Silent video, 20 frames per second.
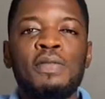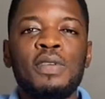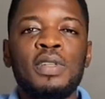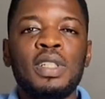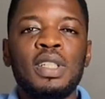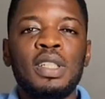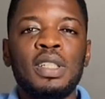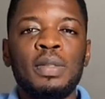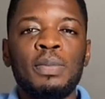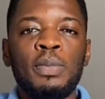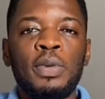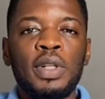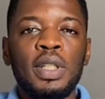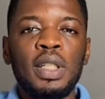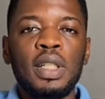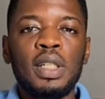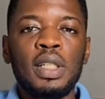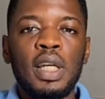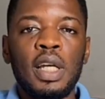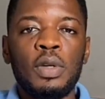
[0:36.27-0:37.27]
for the
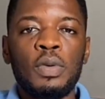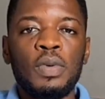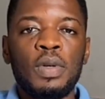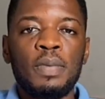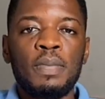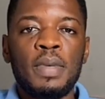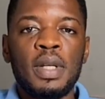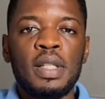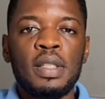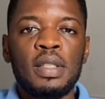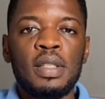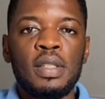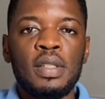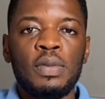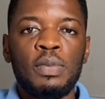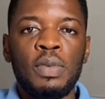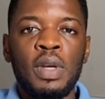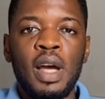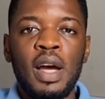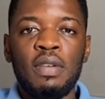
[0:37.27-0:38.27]
bottling equipment,
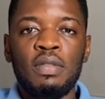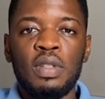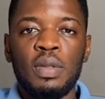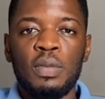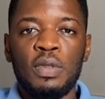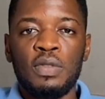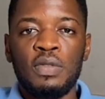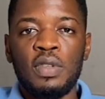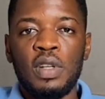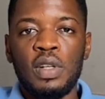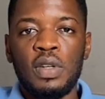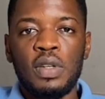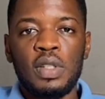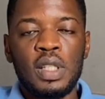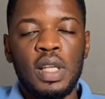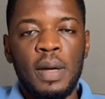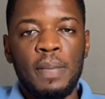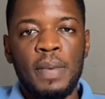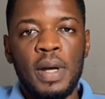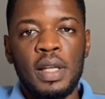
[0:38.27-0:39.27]
we have them of various
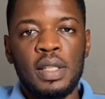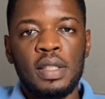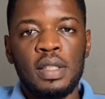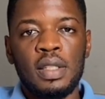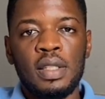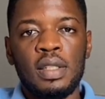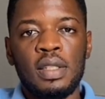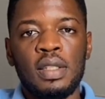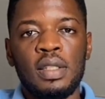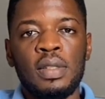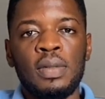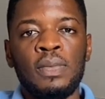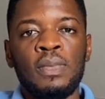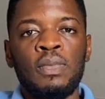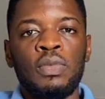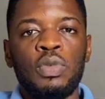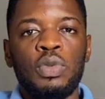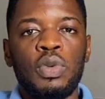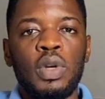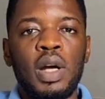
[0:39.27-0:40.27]
capacities.
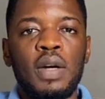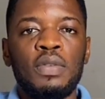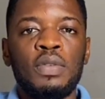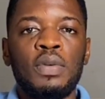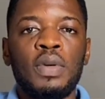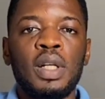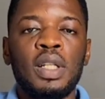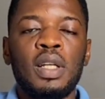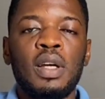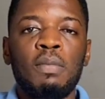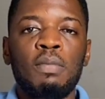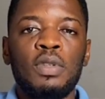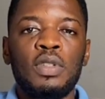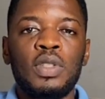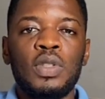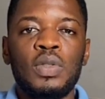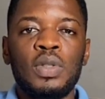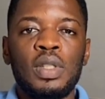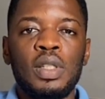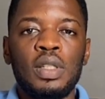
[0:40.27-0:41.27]
We have the one that
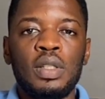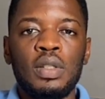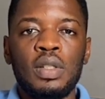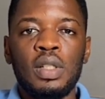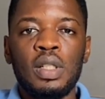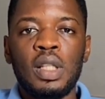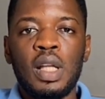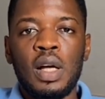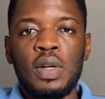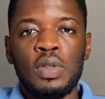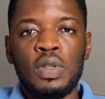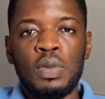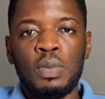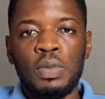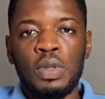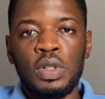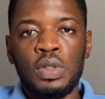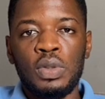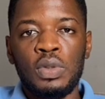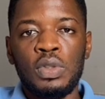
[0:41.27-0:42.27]
produces 3000
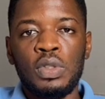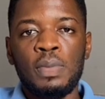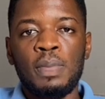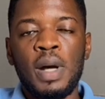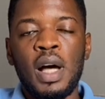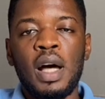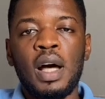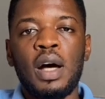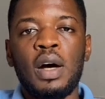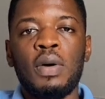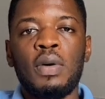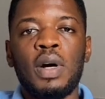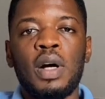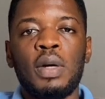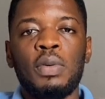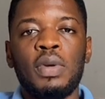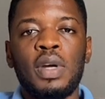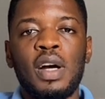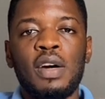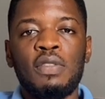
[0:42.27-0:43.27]
bottles per
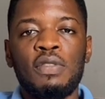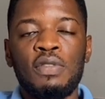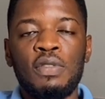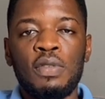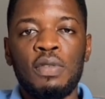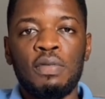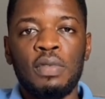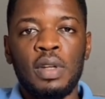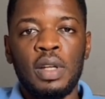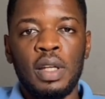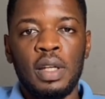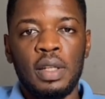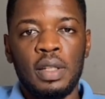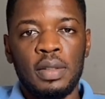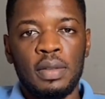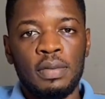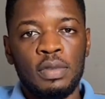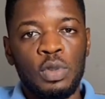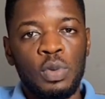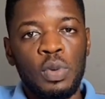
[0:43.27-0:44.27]
hour. We have
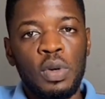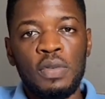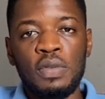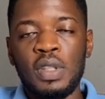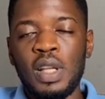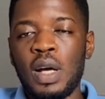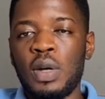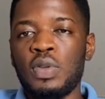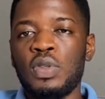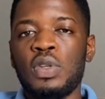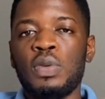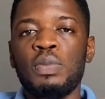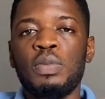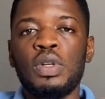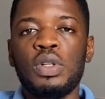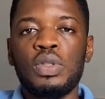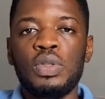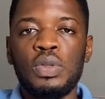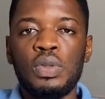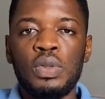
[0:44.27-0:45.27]
12,000
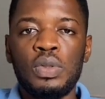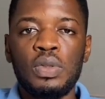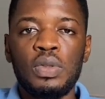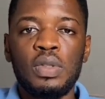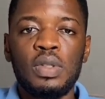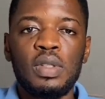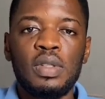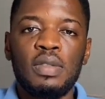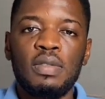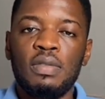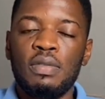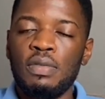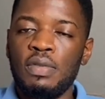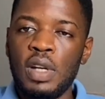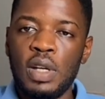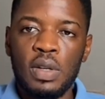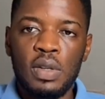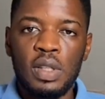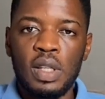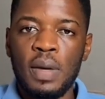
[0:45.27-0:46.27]
bottles,
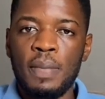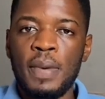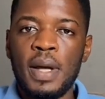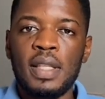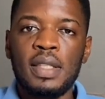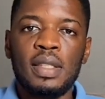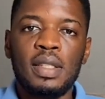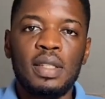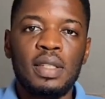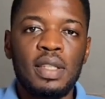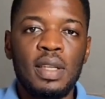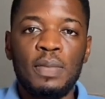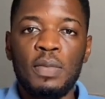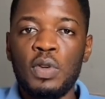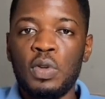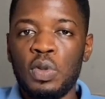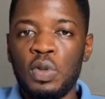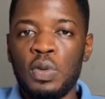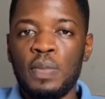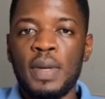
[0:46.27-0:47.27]
various capacities,
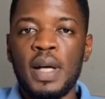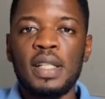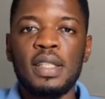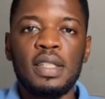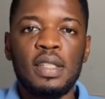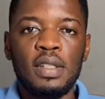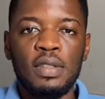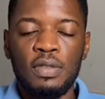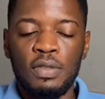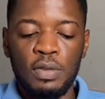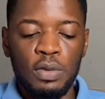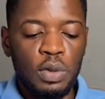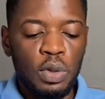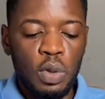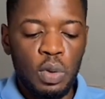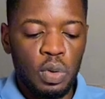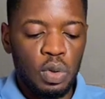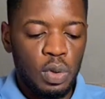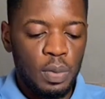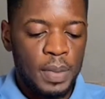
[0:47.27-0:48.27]
semi-automatic, fully
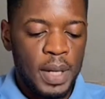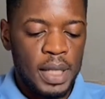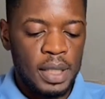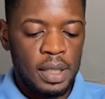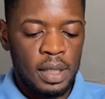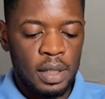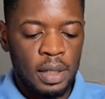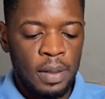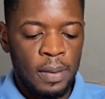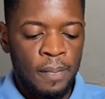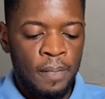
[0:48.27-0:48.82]
automatic.